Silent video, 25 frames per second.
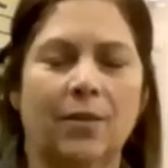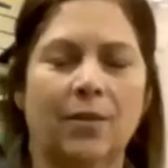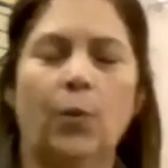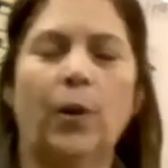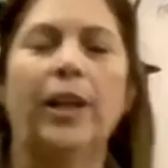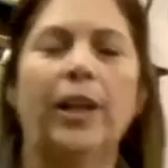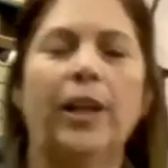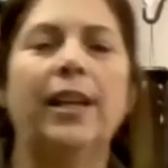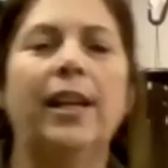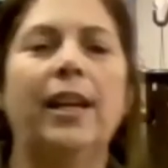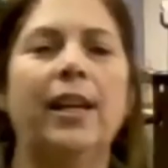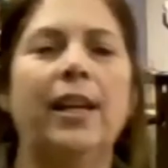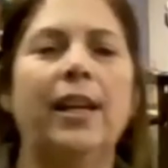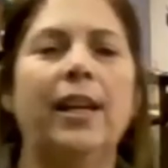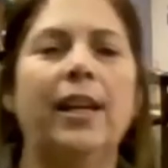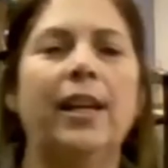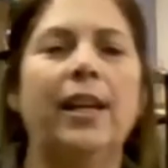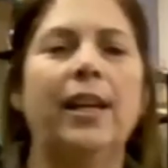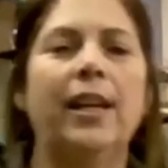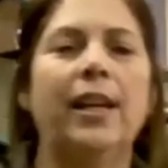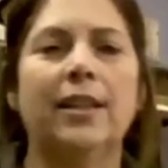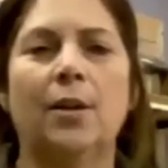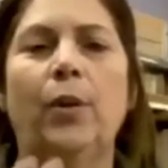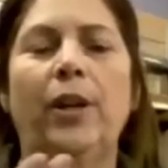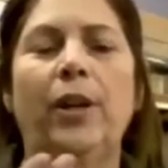we need
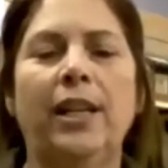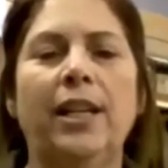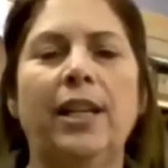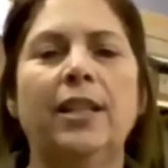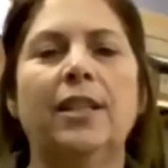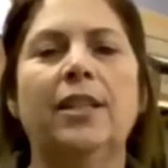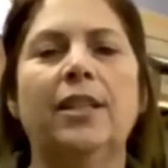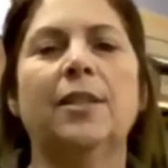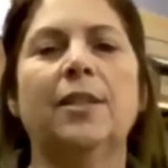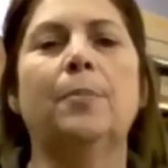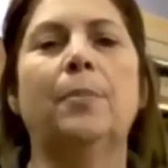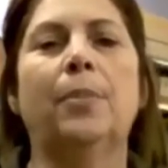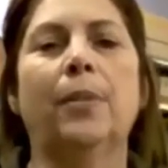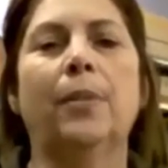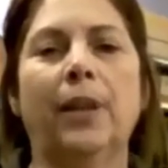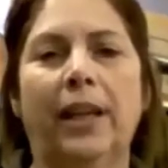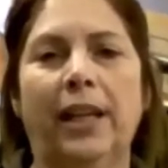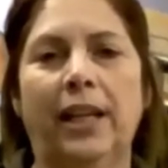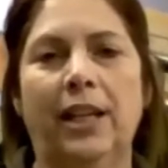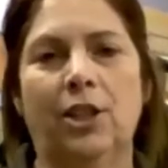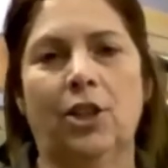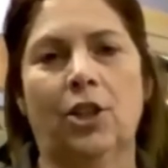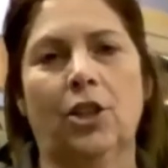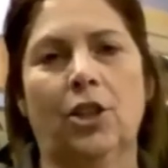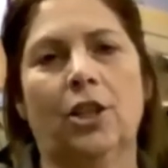that we need the
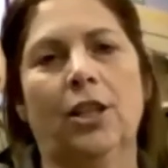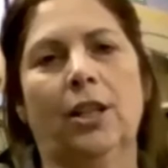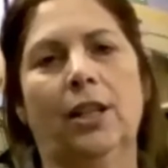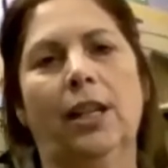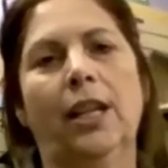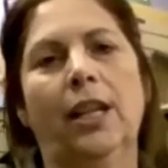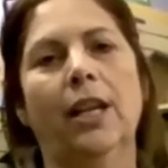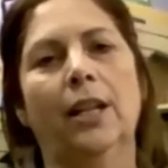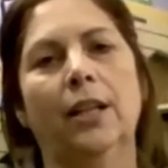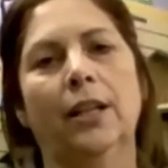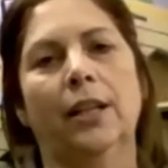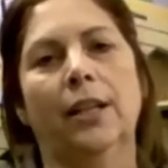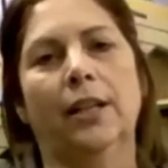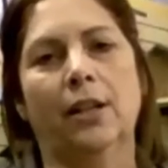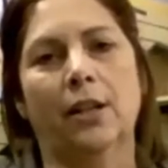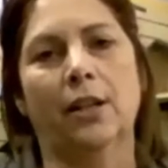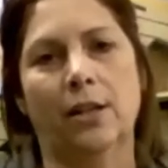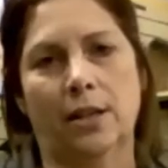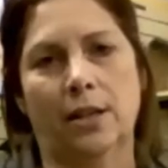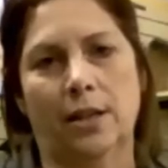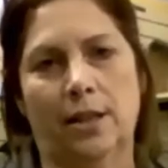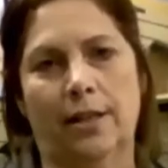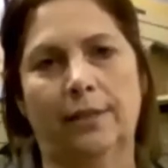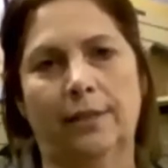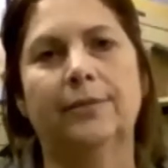bleach to kill
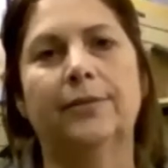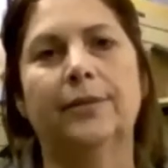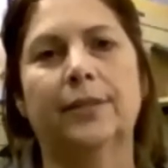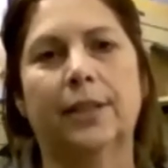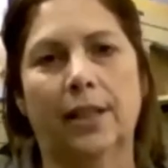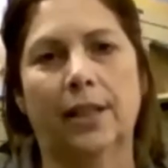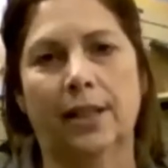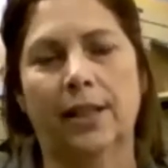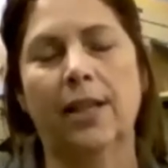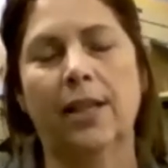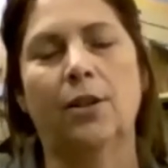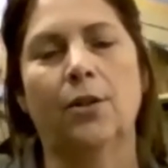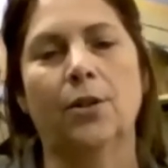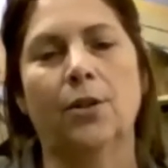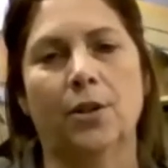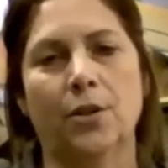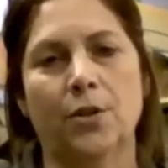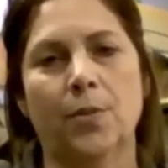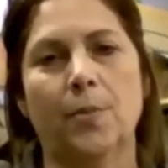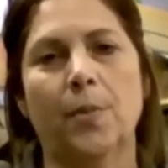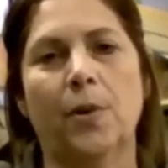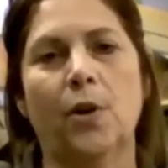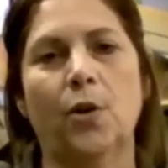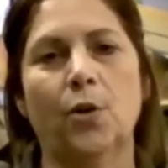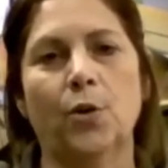it off, to kill
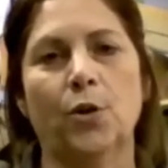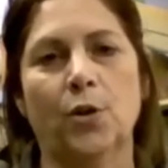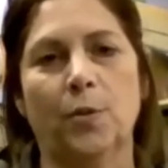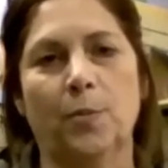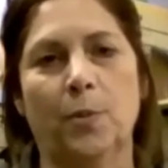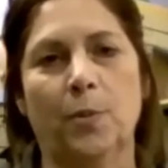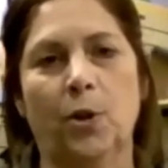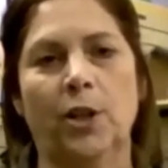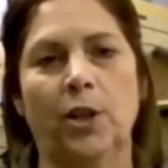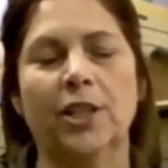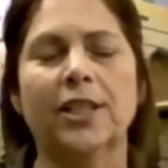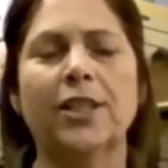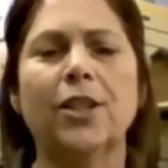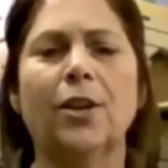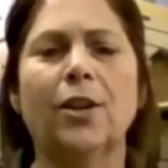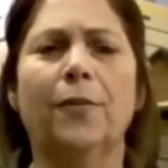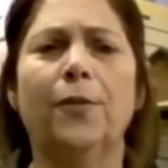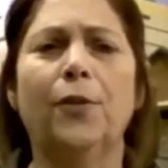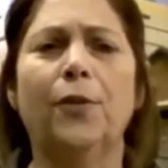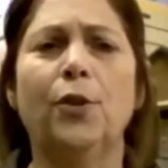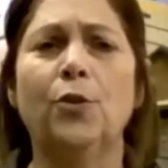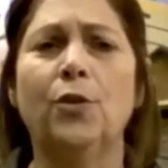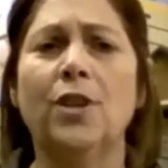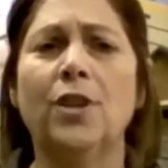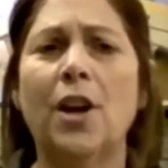those mold spores. So
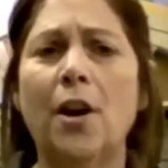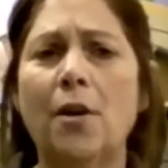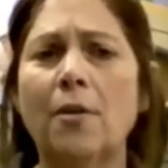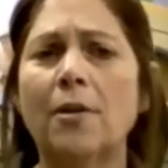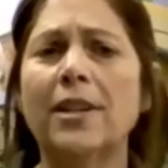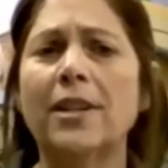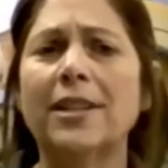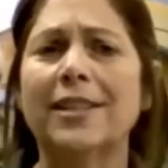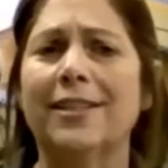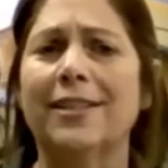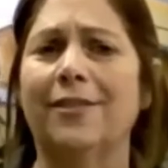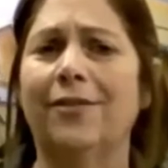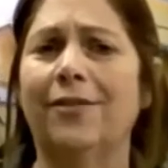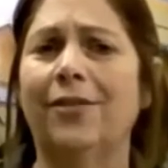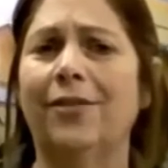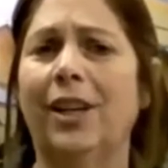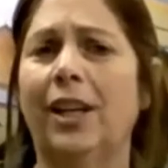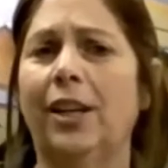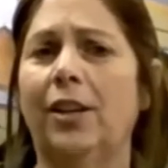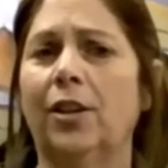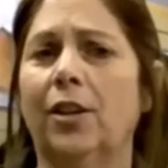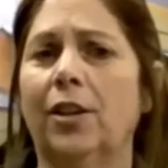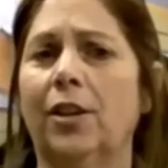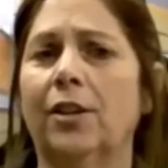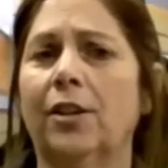if you notice a
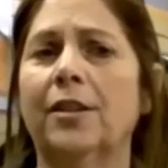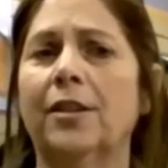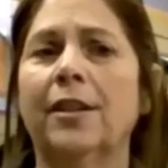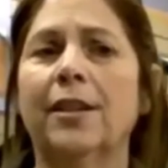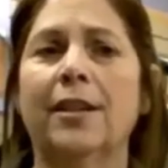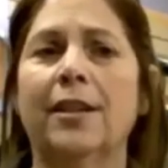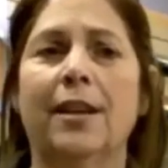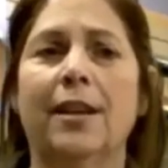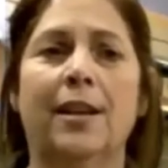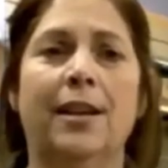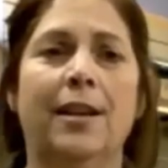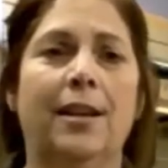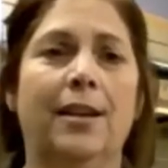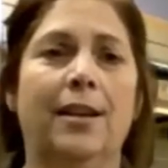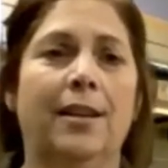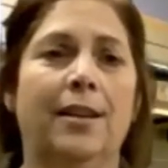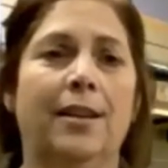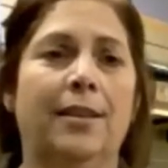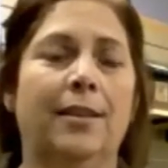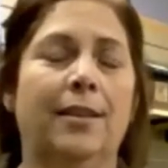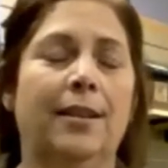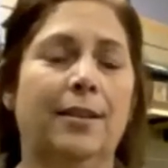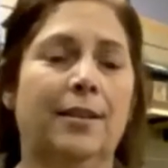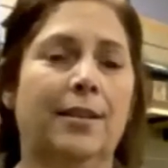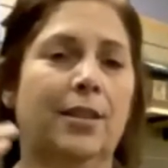feeder
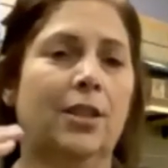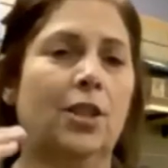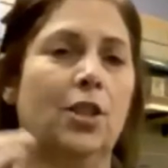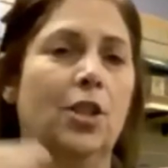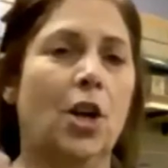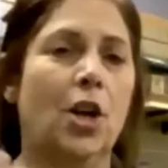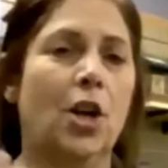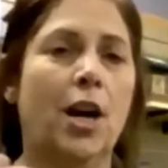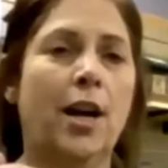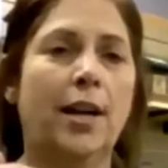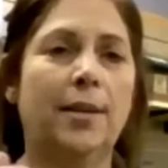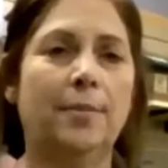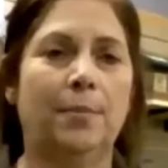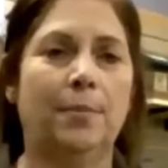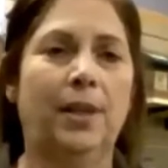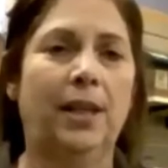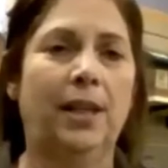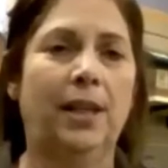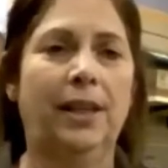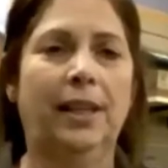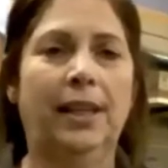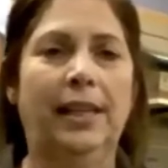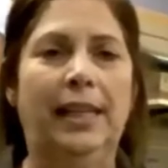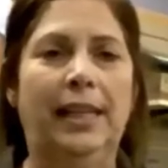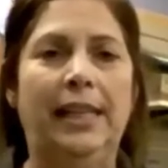that's not
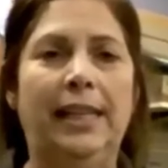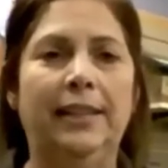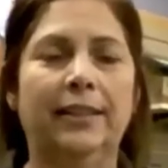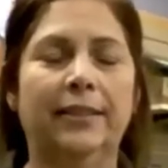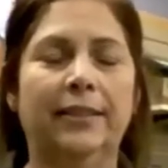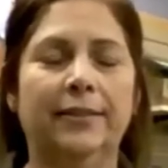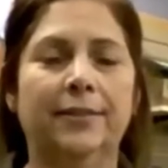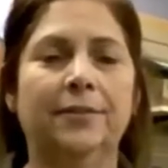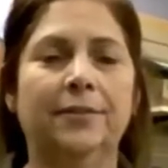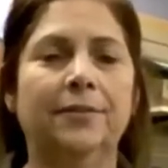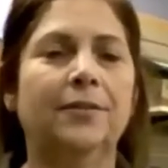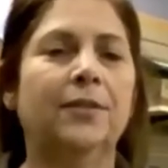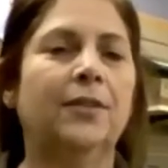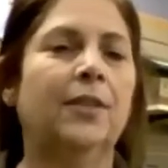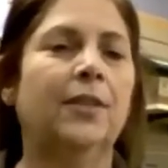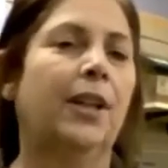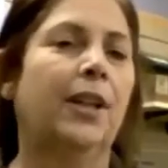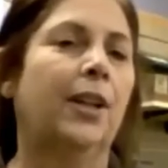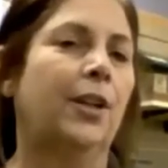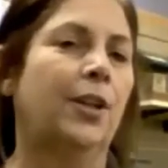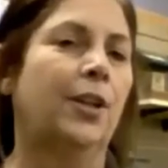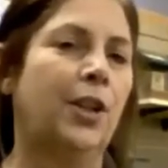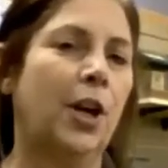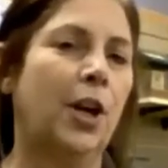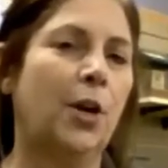being eaten,
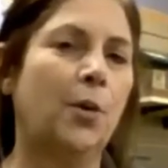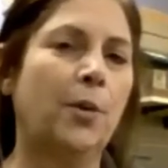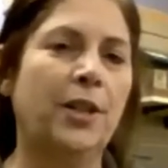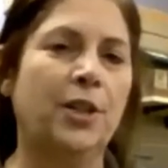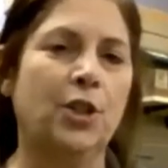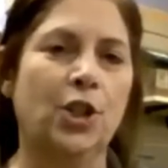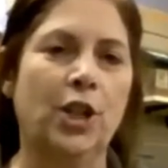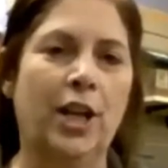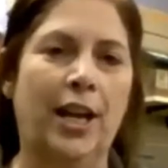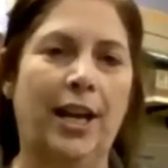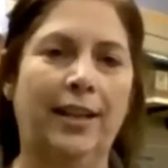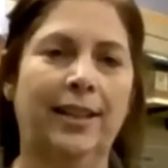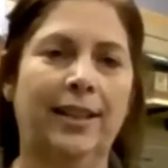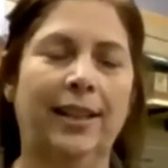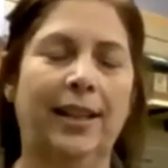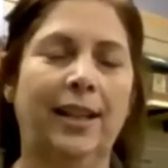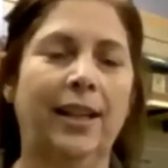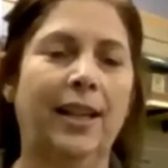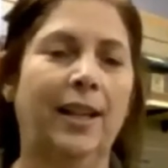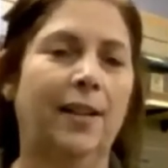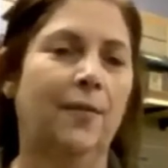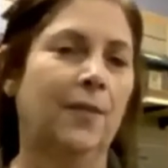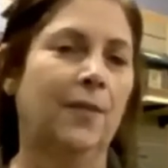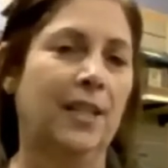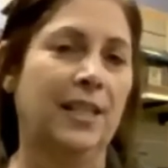go and check it.
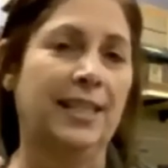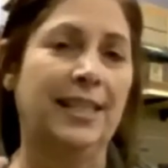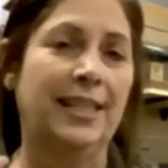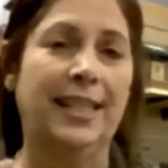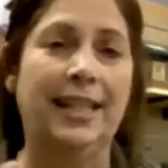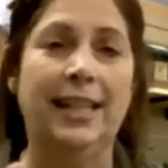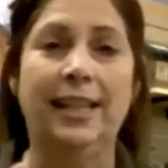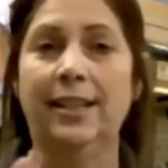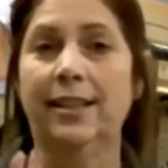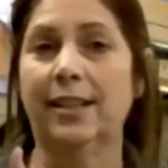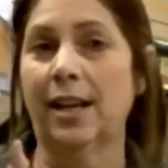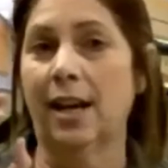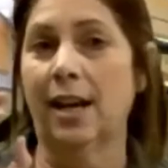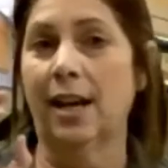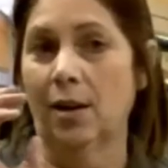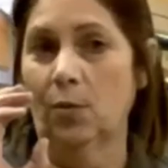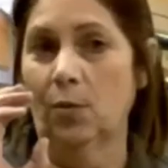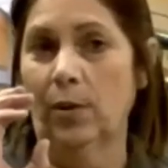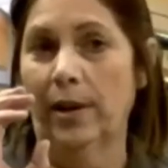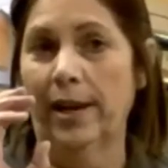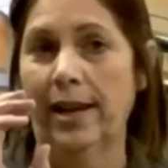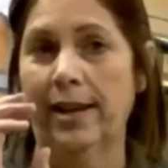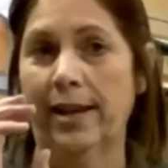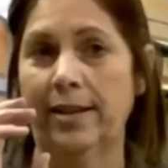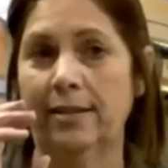If the seed got
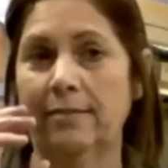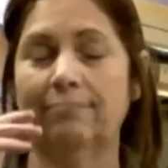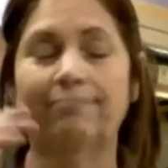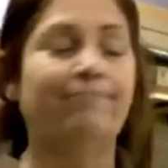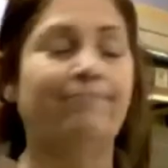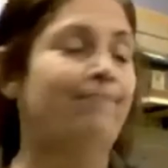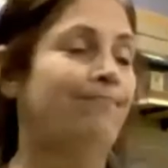wet,